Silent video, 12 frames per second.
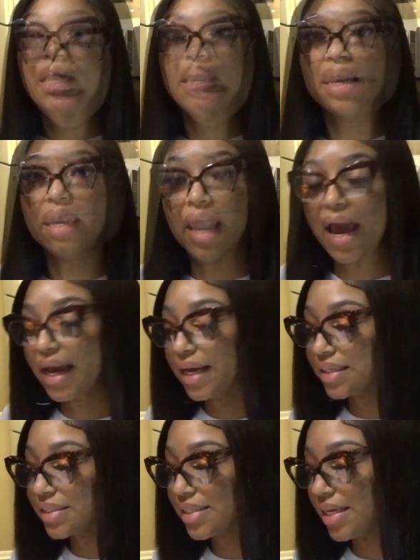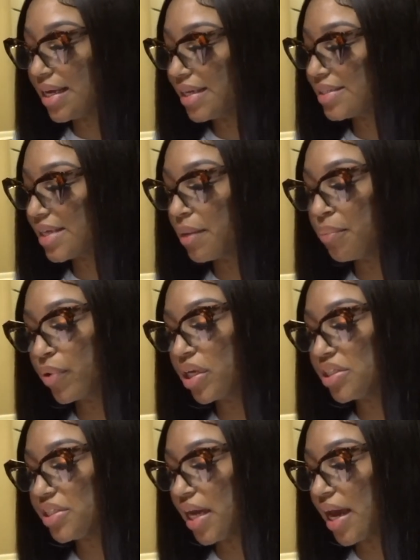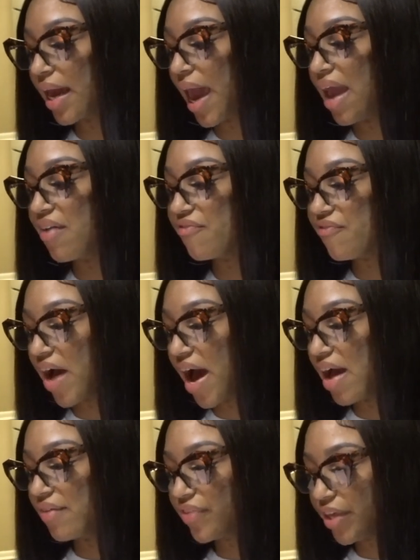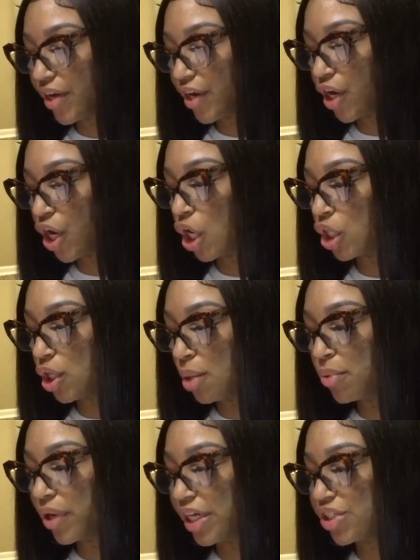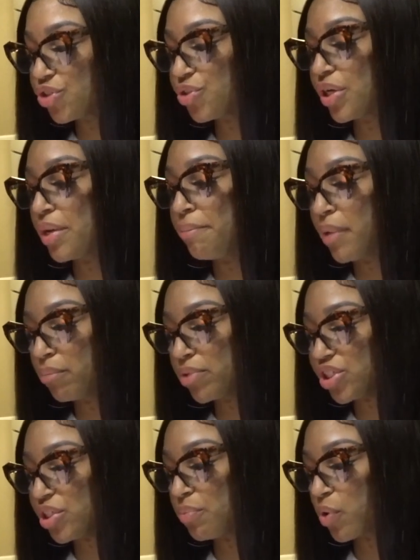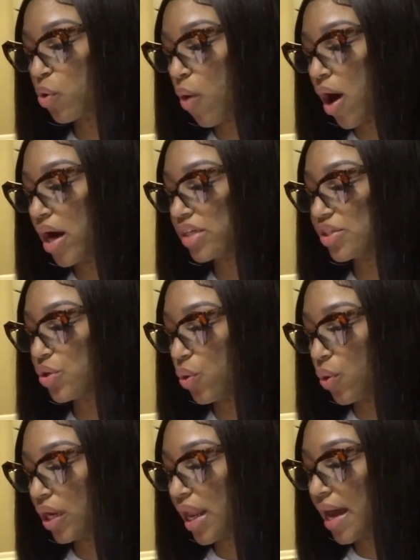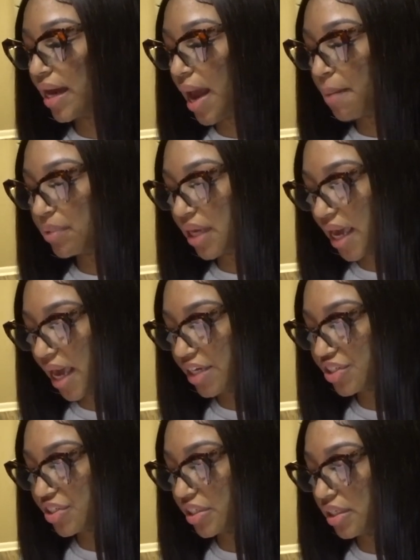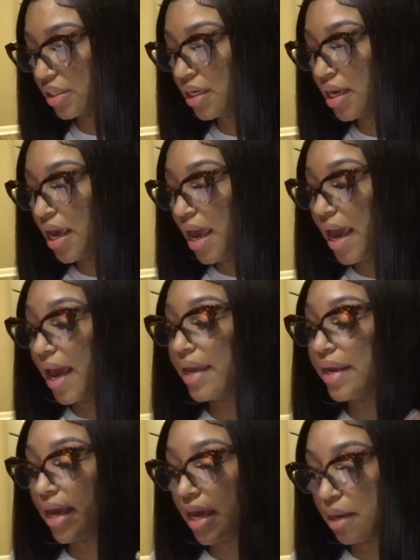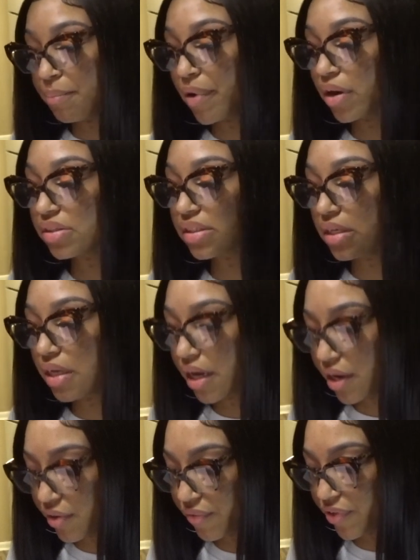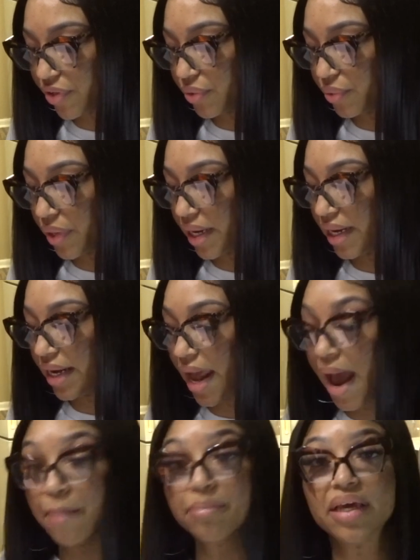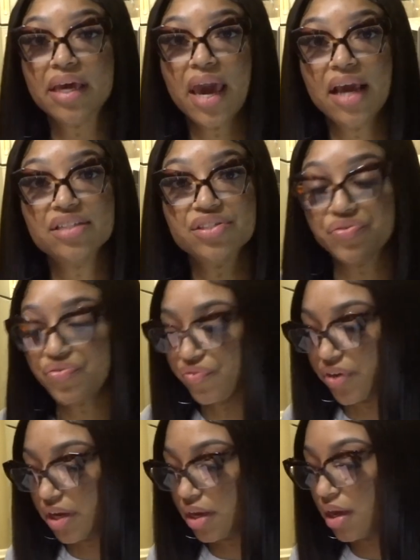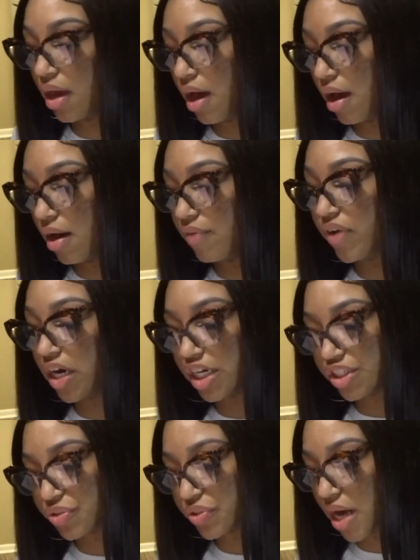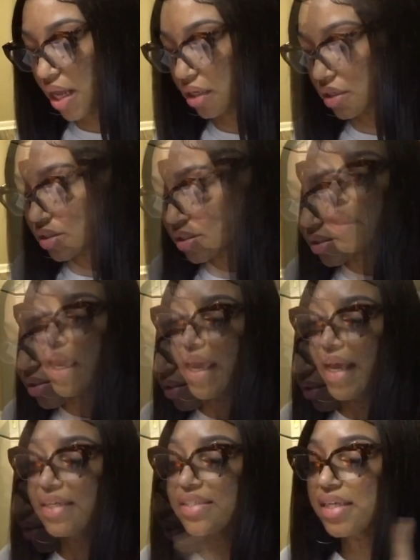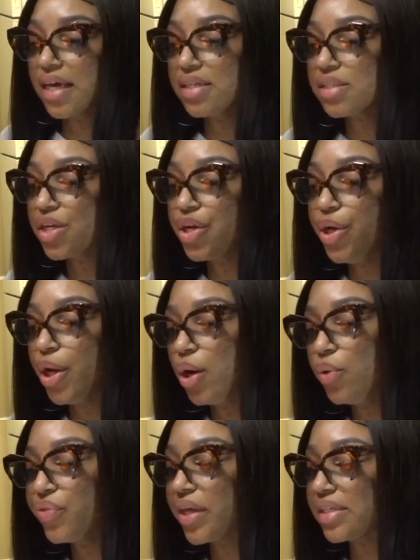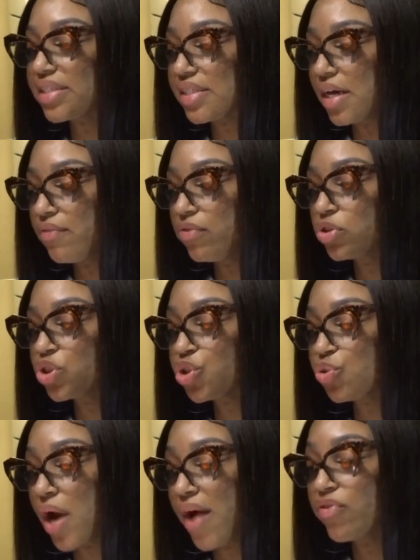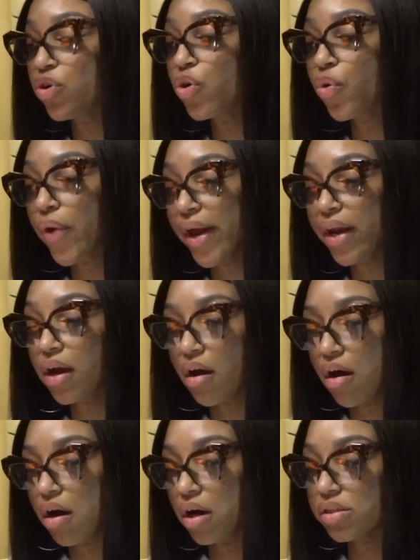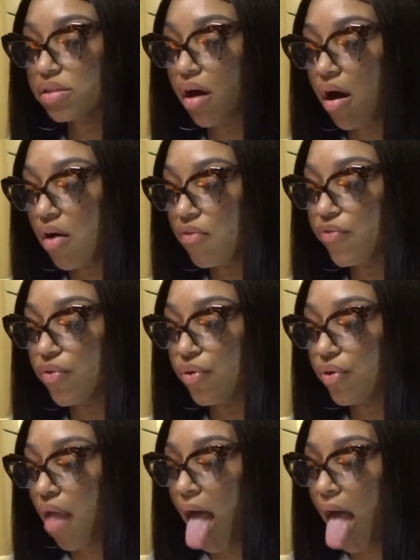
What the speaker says: Like TSA pre-check, a 5-year global entry membership requires an online application, an in-person interview, and an application fee of $100. It says, note that several travel credit cards offer